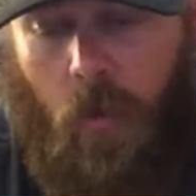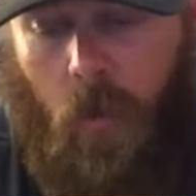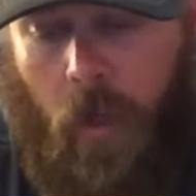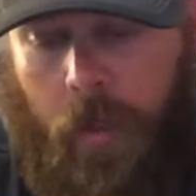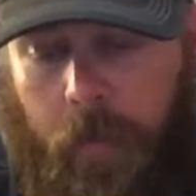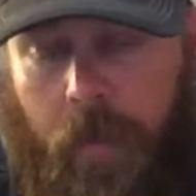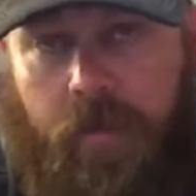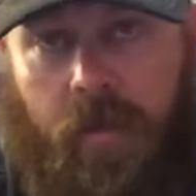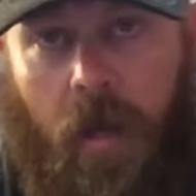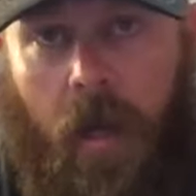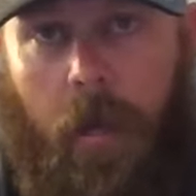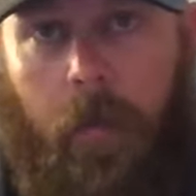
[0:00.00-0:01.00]
quite a bit of
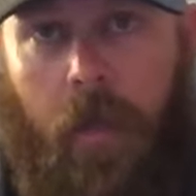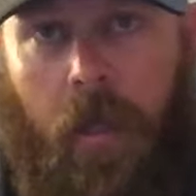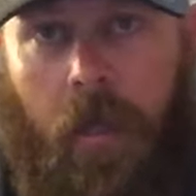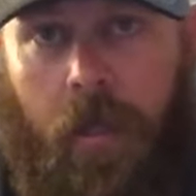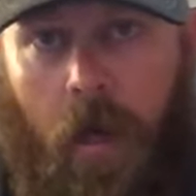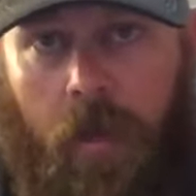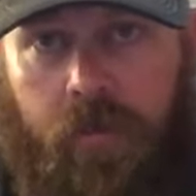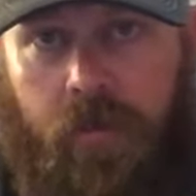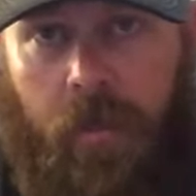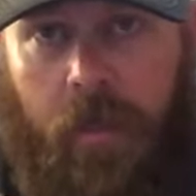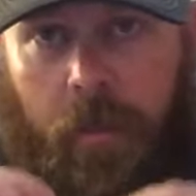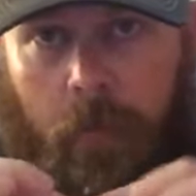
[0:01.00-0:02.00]
time
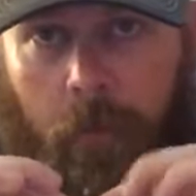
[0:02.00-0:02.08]
constantly